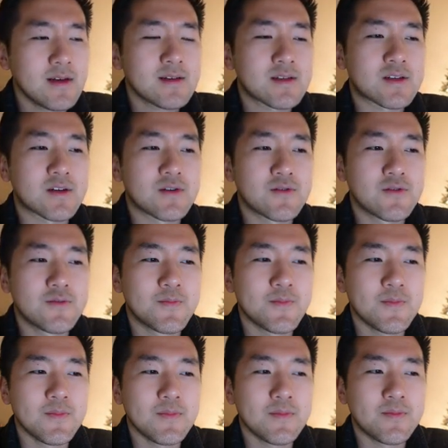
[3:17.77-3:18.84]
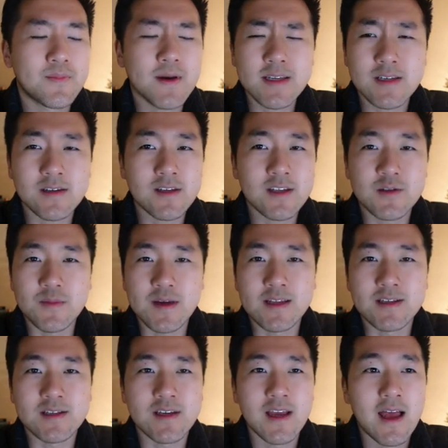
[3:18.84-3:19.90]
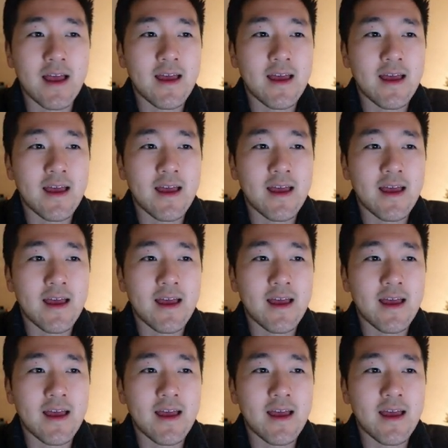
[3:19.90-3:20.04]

So basically, this means